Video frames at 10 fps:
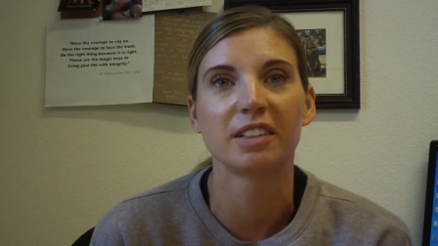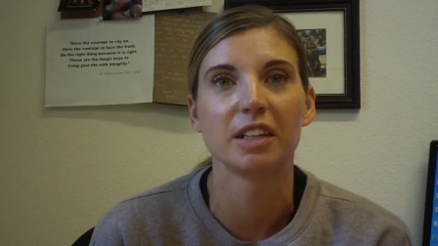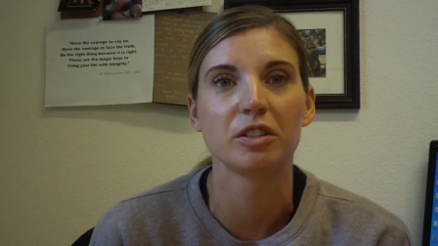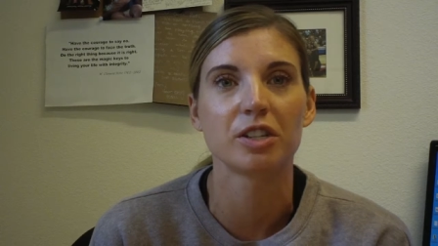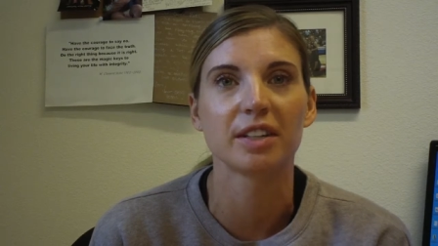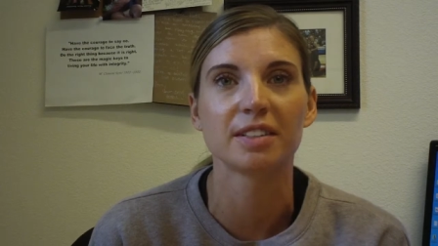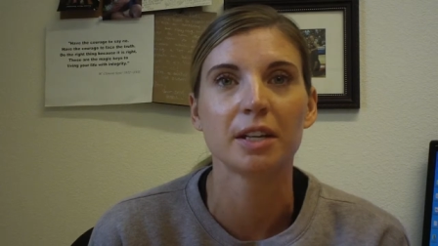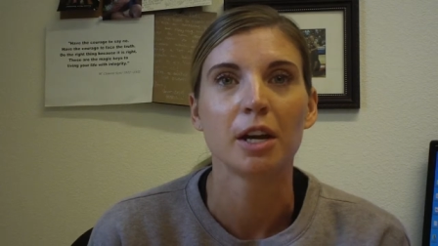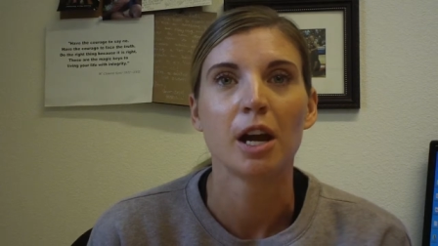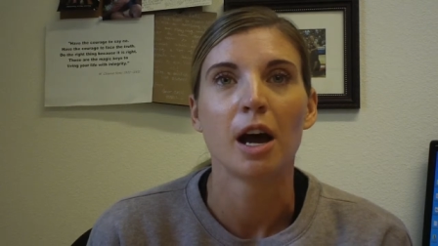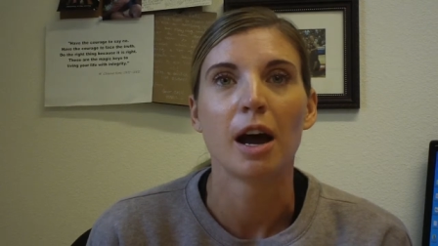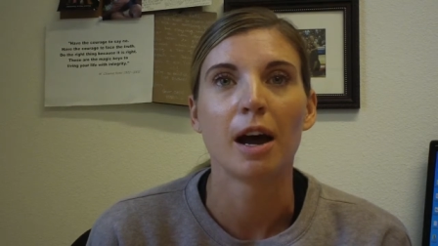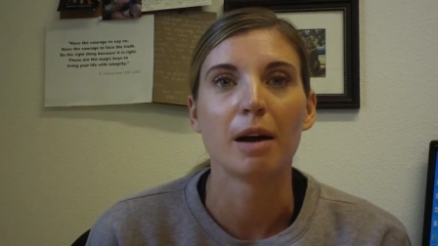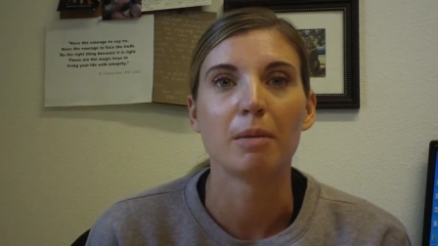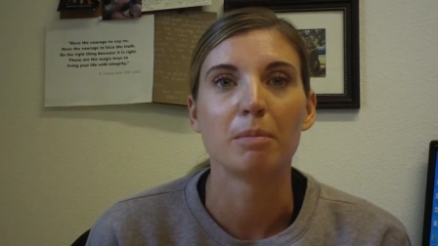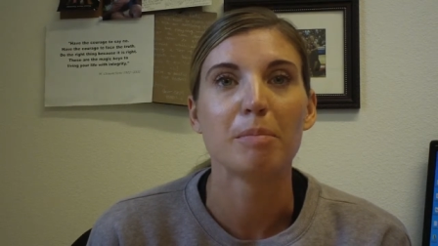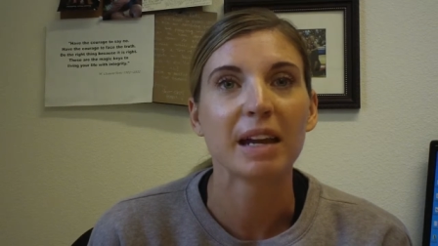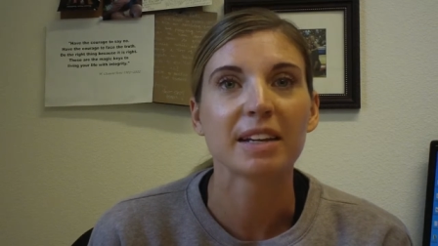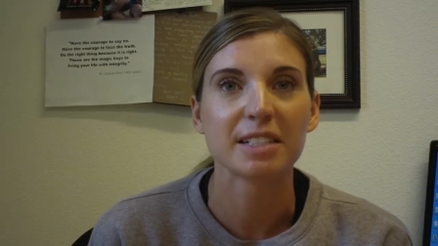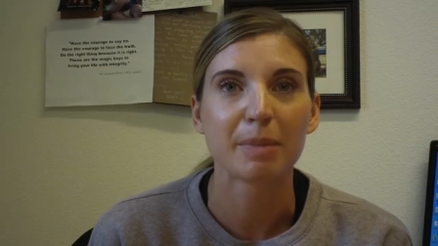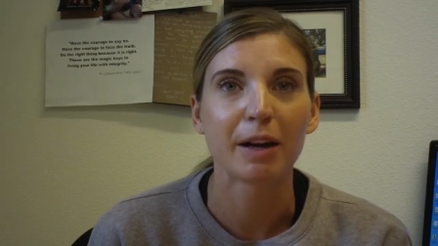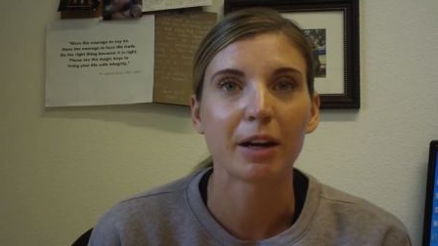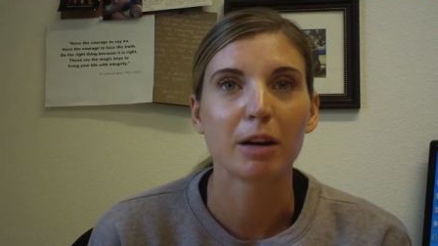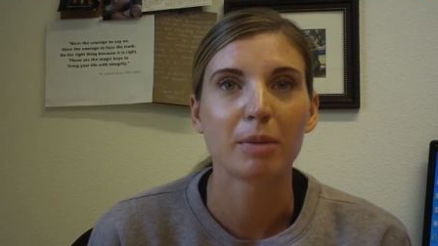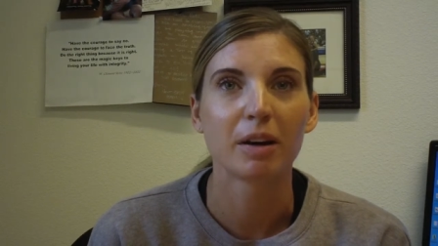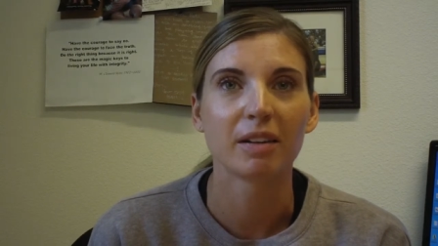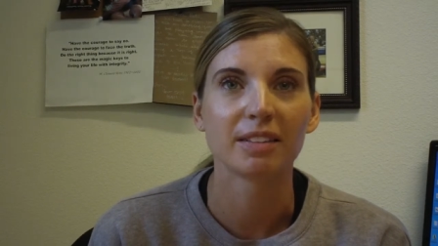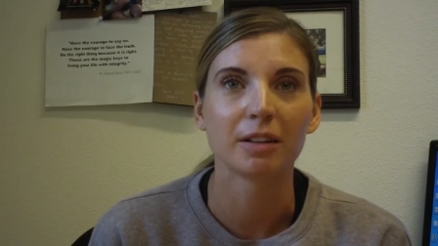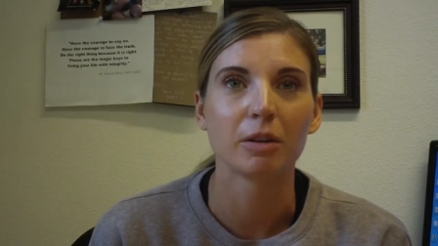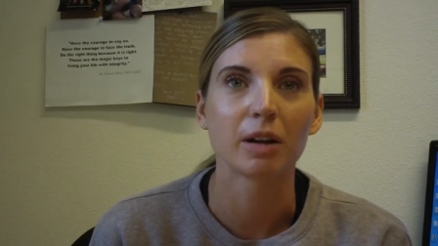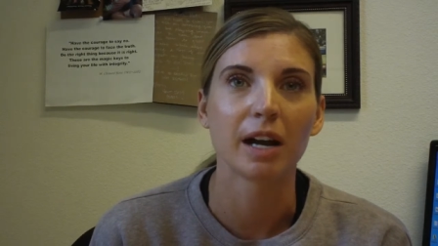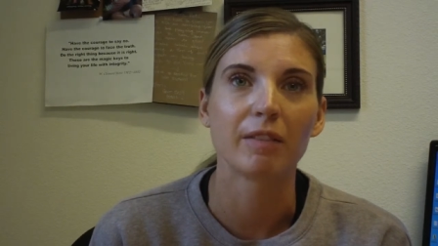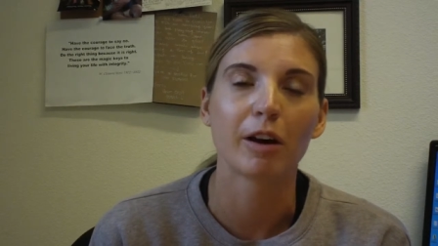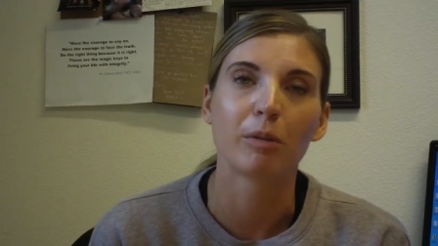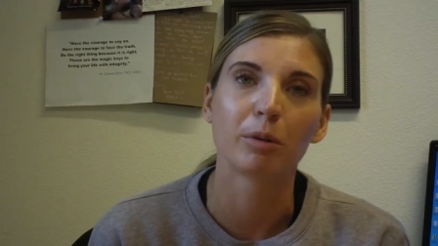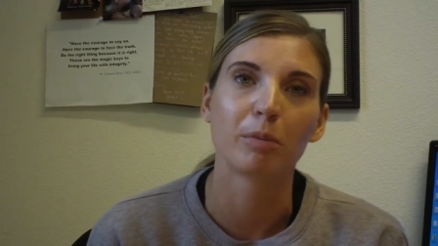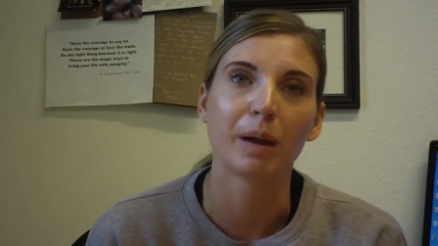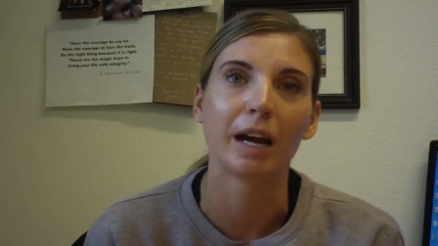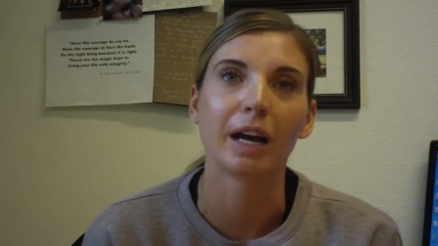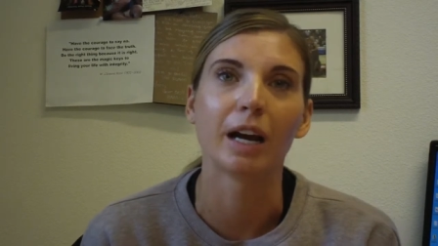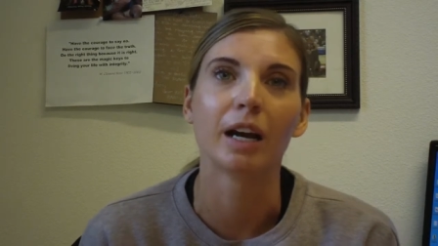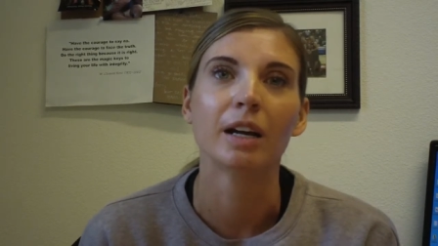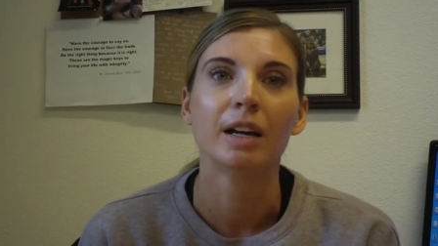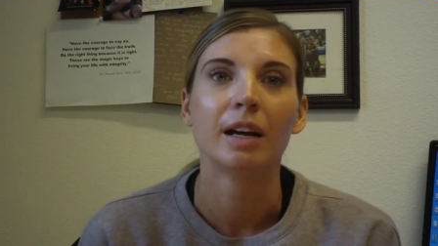things just make us better, but also kind of help prepare